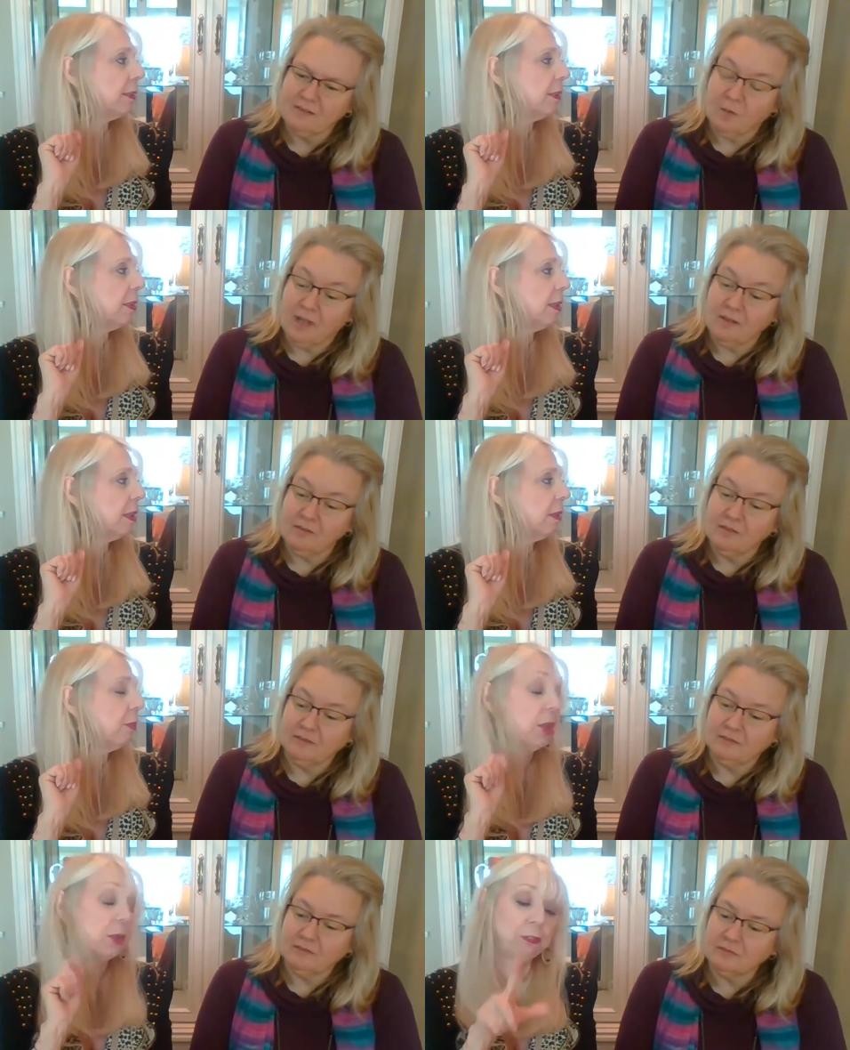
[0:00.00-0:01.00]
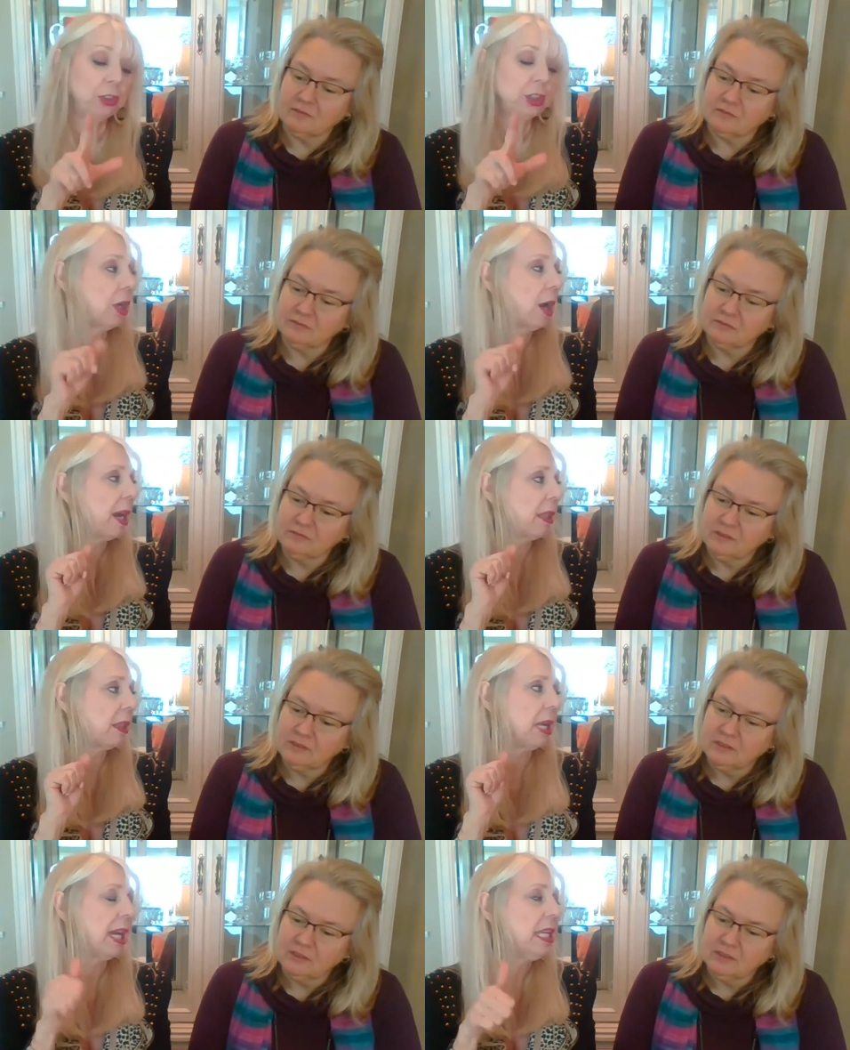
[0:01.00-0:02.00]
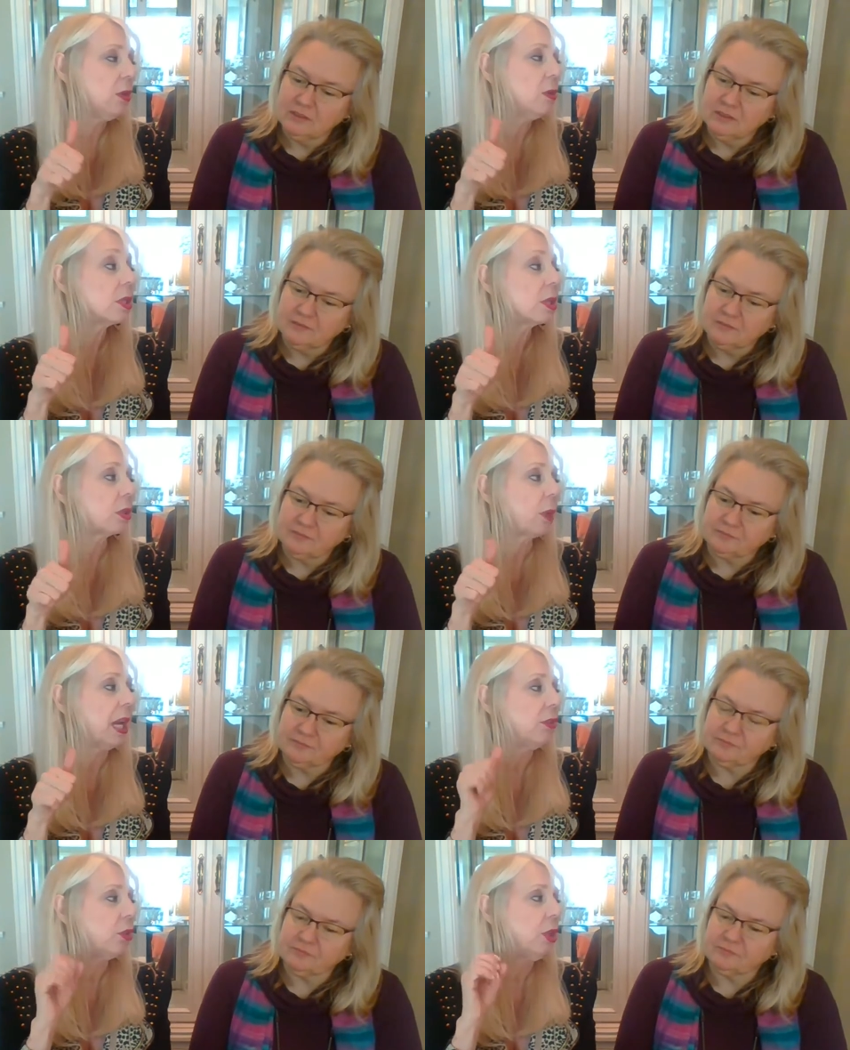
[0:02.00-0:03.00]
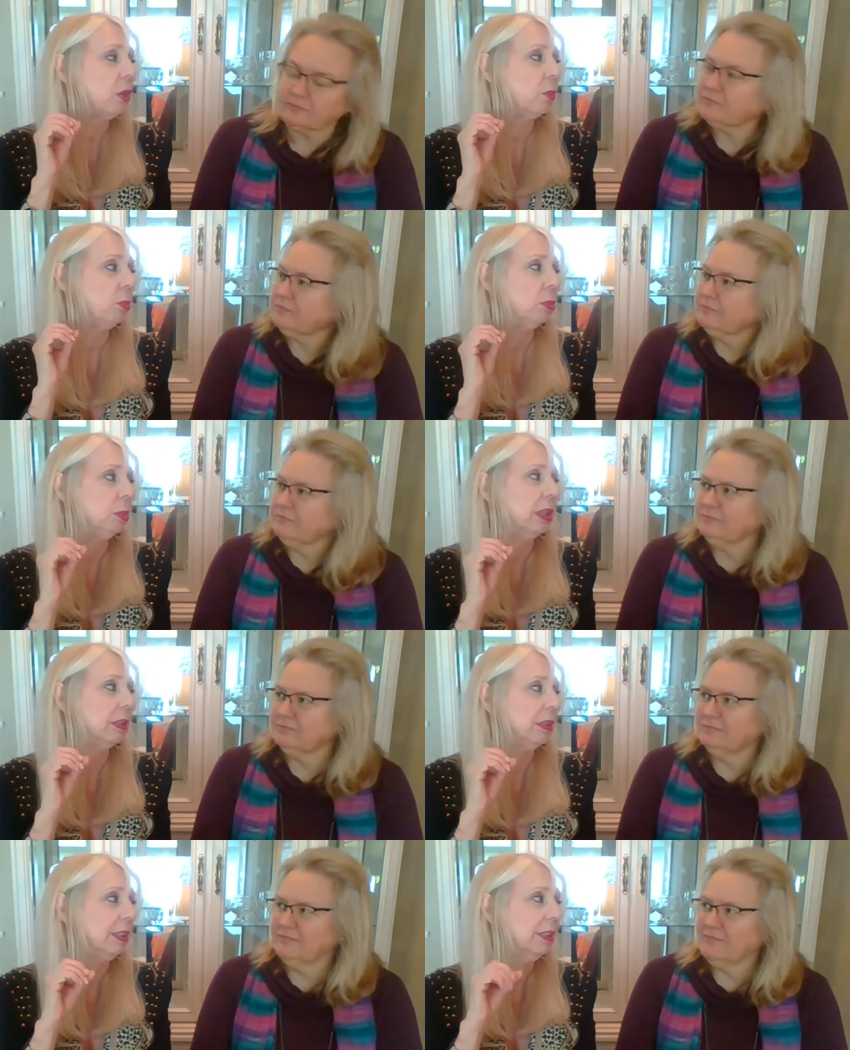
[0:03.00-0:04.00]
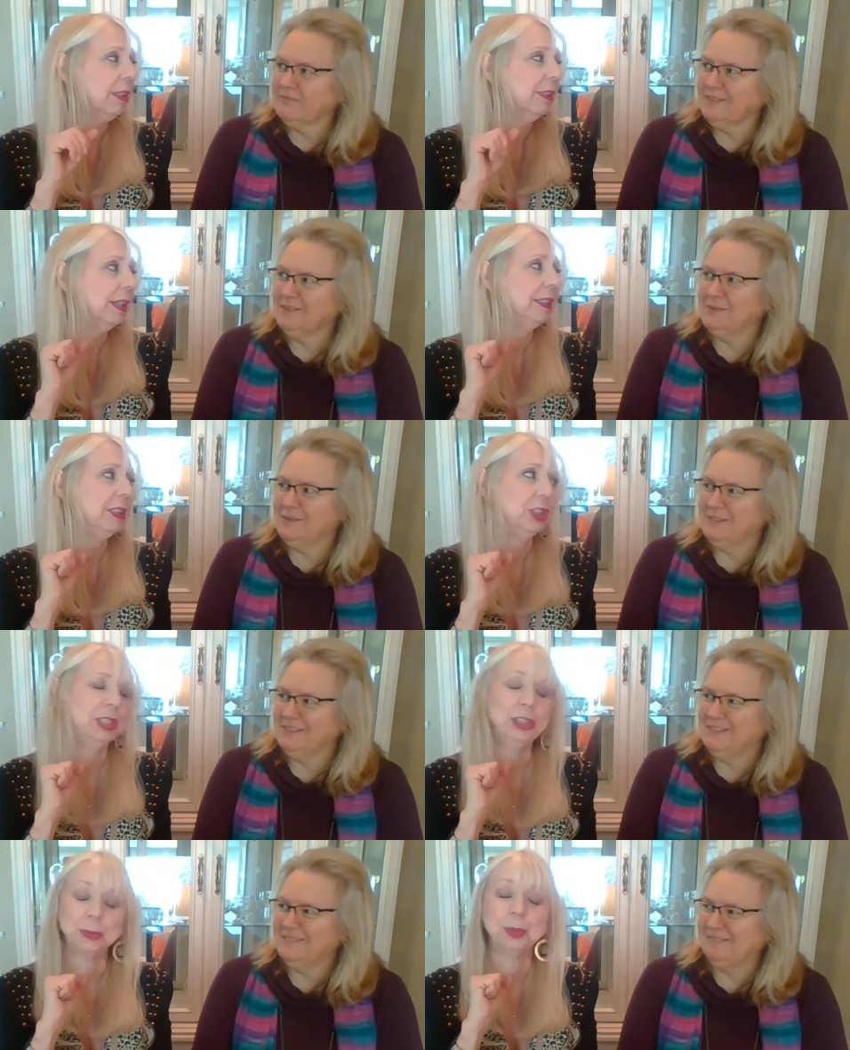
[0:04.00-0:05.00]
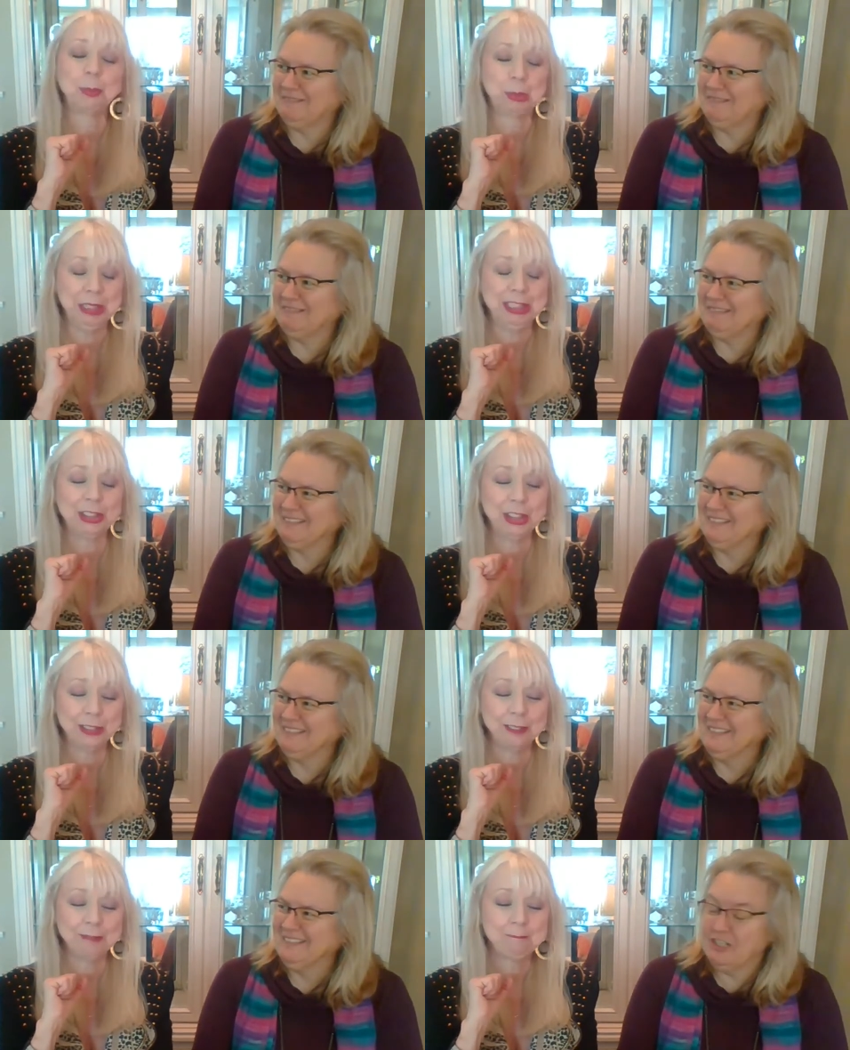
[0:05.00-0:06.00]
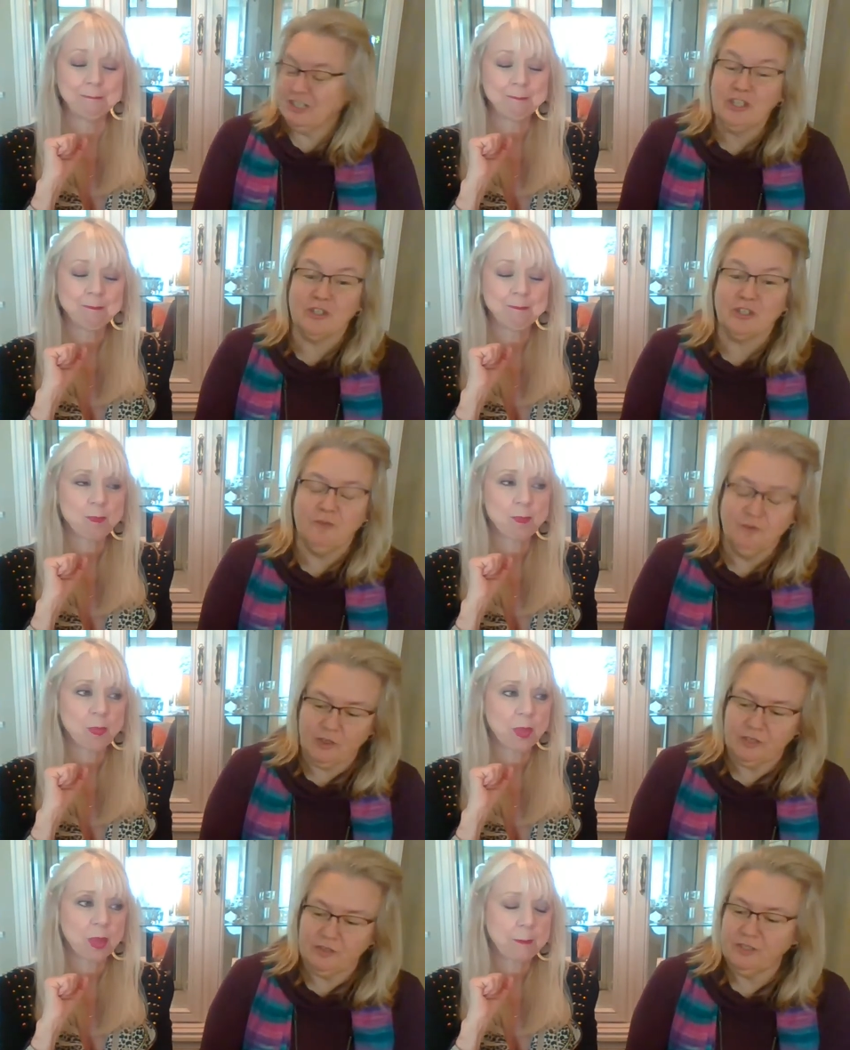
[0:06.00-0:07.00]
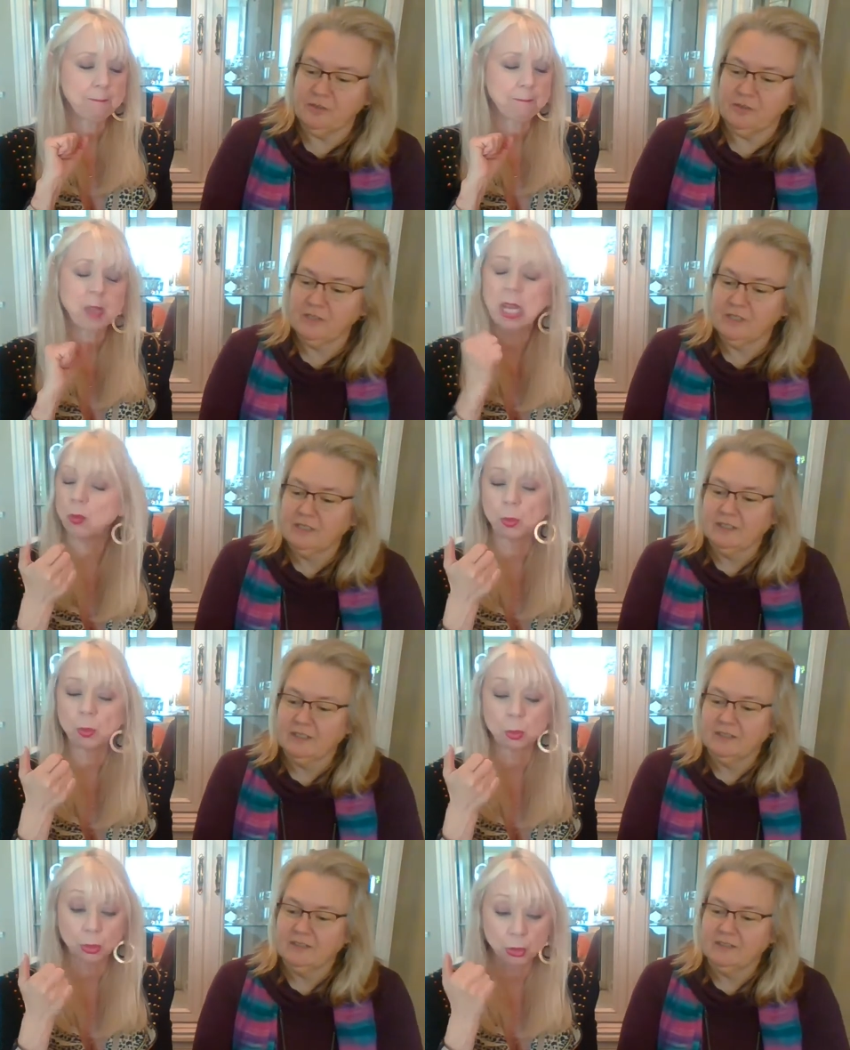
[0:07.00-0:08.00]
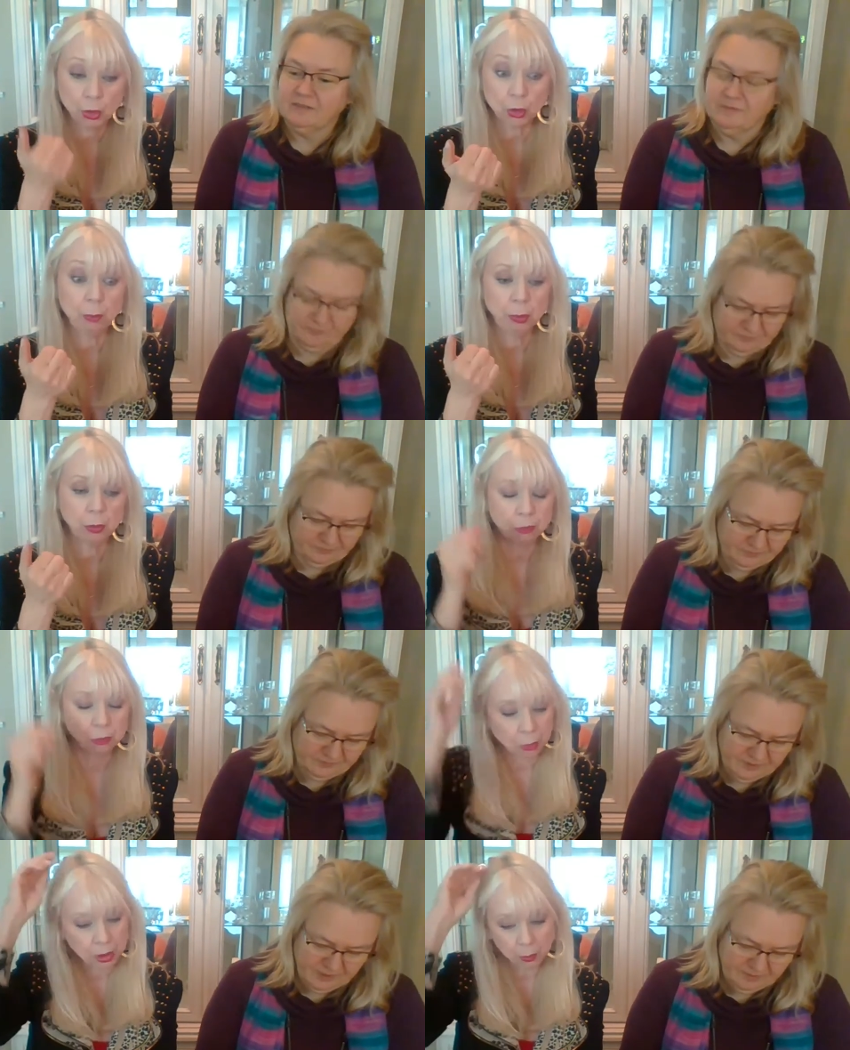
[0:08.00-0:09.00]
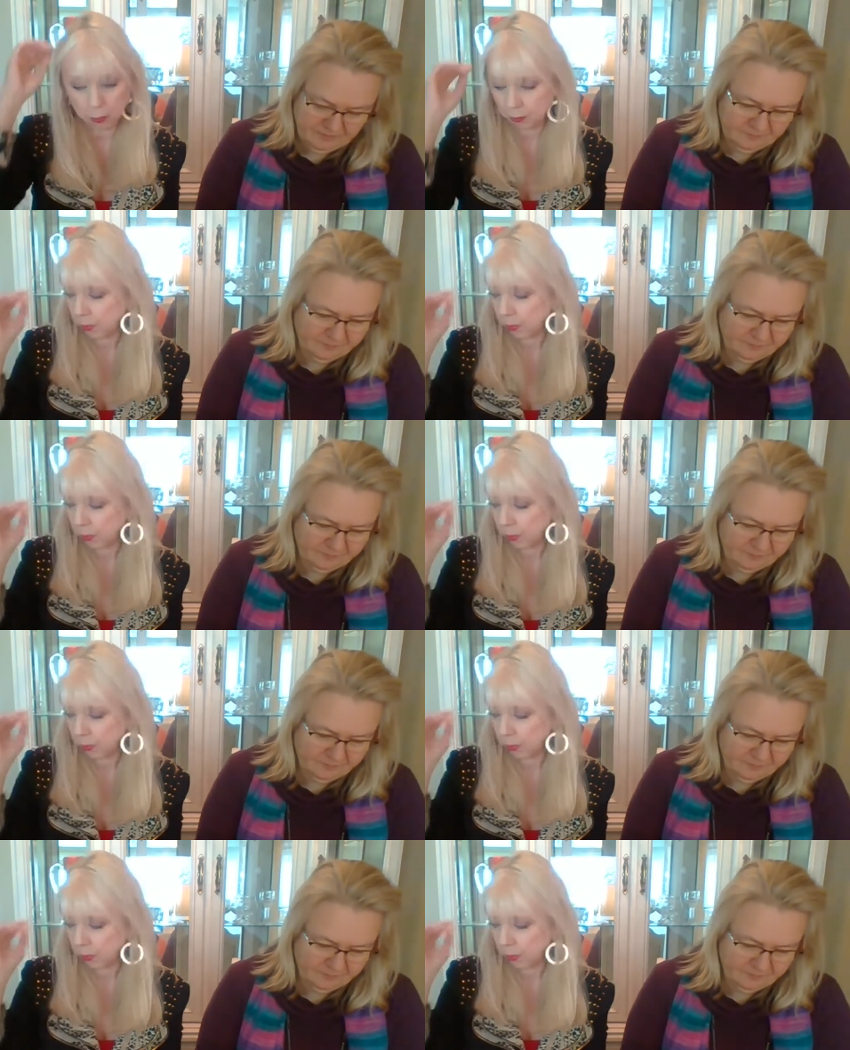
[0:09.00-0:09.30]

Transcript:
Speaker 1: Wow. The first time I think I used 3, so you could really, like the ginger was pretty strong. Ginger is good for you too. Yeah, it's super good for you.